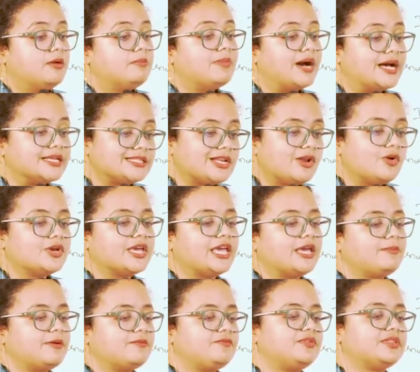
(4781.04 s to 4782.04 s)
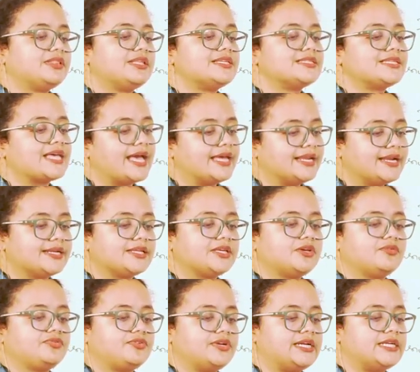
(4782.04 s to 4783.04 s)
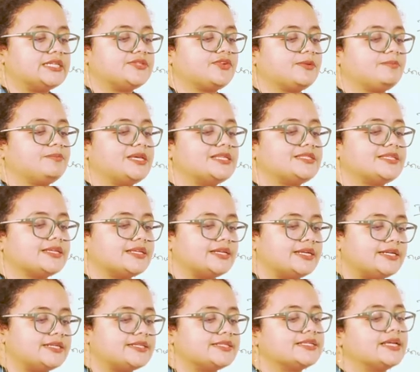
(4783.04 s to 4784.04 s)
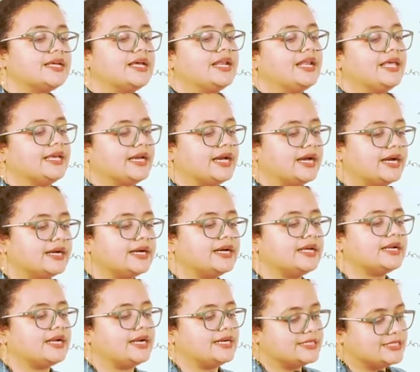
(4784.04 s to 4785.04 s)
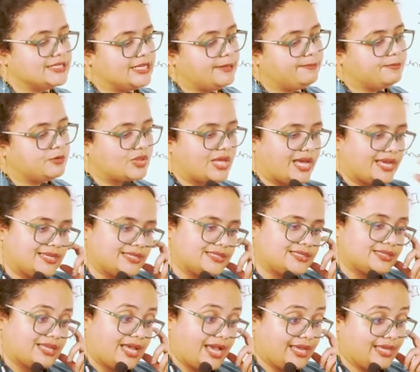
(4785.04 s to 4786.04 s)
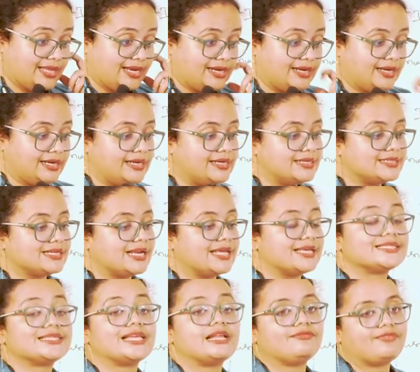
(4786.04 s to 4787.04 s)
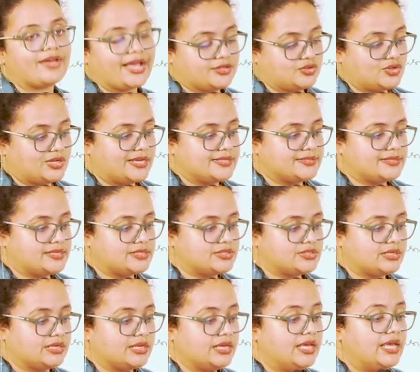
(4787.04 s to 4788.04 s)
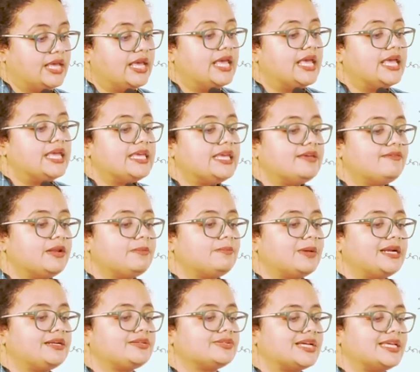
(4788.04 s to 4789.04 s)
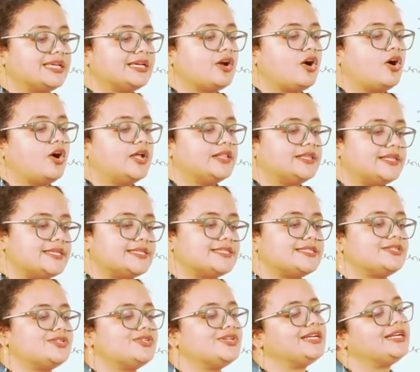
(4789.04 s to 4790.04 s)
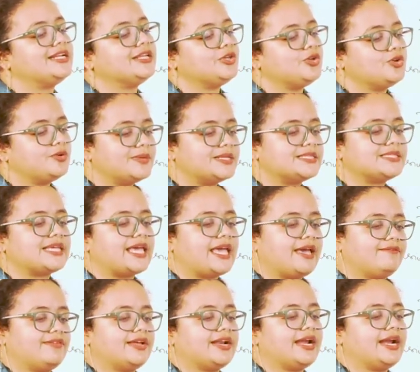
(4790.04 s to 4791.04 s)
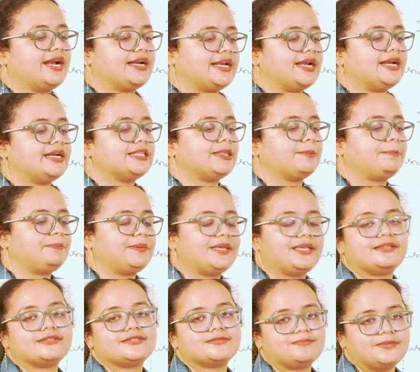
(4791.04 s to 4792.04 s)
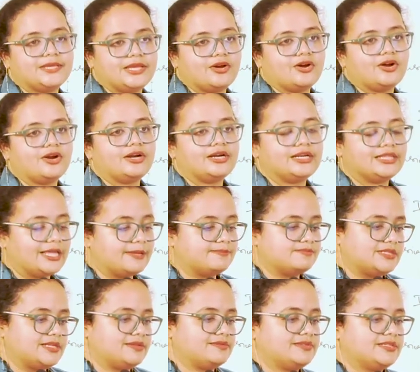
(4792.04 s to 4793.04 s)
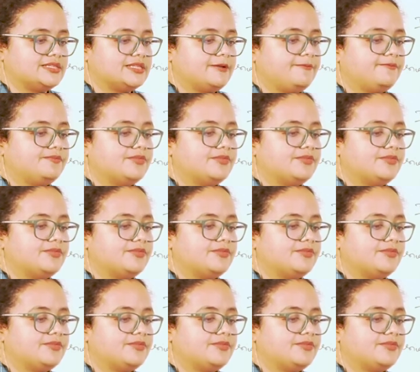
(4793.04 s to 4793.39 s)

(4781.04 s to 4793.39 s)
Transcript: Maslow came up with his hierarchy of needs, from basic needs like hunger and sleep to the higher end needs like self-actualization. Even by trying all these, did humans ever attain the peace beyond themselves?